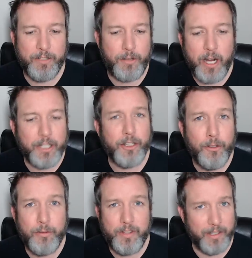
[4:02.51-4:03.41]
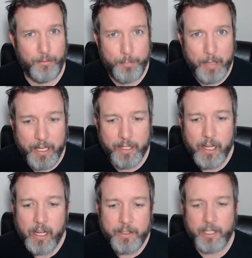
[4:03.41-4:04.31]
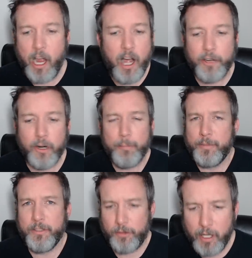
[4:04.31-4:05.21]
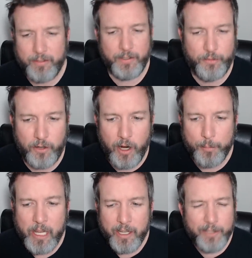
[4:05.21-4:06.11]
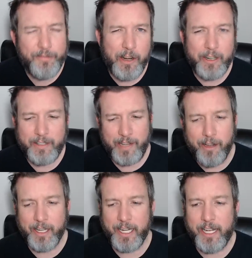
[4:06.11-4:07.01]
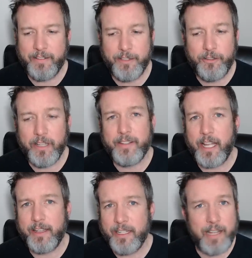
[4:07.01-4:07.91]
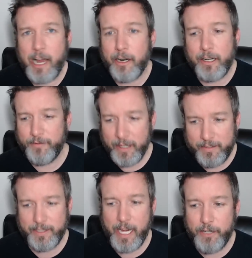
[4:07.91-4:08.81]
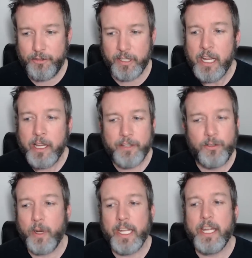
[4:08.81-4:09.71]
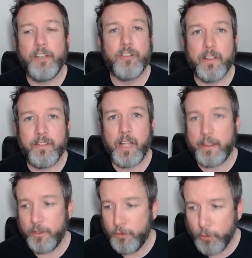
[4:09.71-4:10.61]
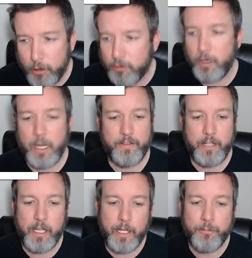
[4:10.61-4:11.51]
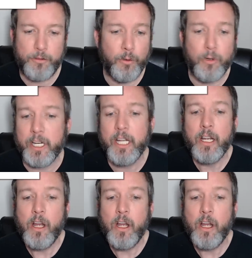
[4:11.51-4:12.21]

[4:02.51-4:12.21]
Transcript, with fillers: is trying to use this spin to conjure up distrust of Trump is very telling, and it suggests that the entire investigation is going to end just like the Duke Lacrosse team story,